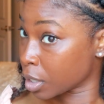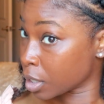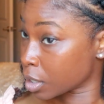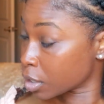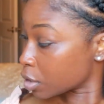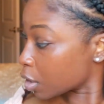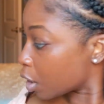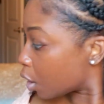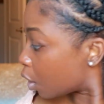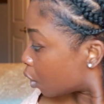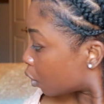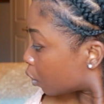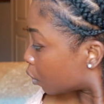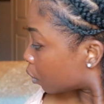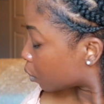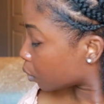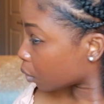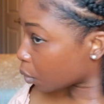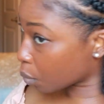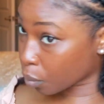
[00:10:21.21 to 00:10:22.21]

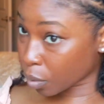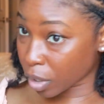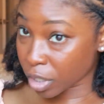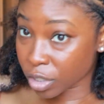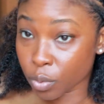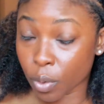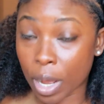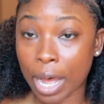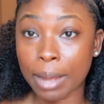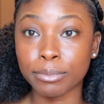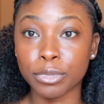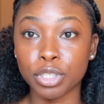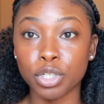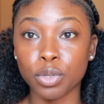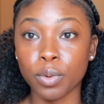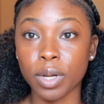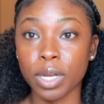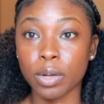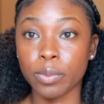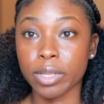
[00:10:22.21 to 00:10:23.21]
So what I'm
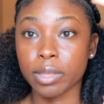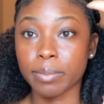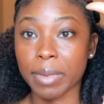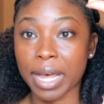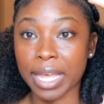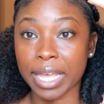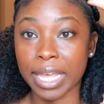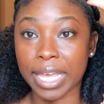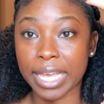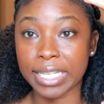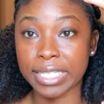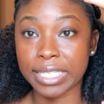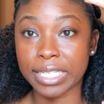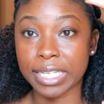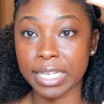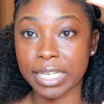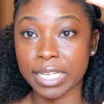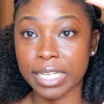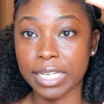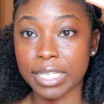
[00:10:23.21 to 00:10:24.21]
doing with my hands
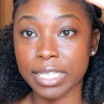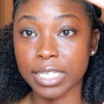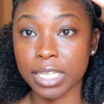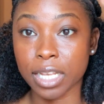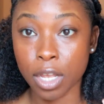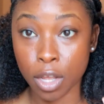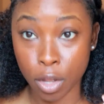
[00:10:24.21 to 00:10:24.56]
is,